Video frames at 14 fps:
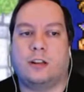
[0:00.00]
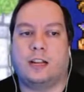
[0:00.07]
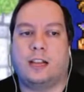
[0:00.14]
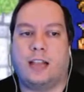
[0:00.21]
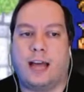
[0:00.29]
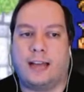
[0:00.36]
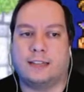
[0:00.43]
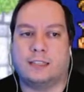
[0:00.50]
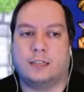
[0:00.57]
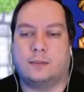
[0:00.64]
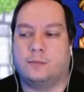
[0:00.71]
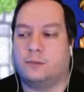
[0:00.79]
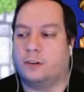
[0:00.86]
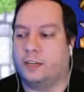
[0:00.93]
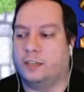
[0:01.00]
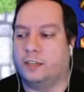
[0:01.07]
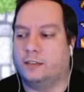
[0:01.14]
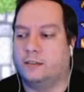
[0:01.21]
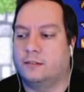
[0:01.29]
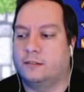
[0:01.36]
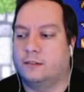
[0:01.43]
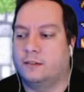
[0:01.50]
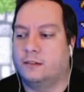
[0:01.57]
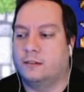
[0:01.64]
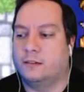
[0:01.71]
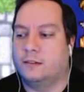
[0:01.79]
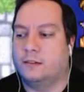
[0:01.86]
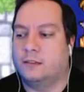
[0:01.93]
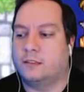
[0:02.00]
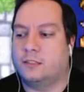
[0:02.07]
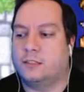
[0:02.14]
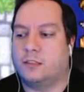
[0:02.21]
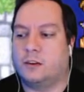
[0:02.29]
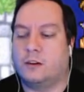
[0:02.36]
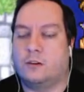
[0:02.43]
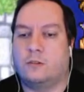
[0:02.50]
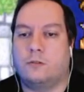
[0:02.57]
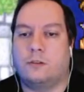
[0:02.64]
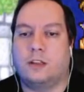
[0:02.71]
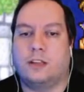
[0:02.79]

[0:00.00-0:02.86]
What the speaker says: a class upgrade. So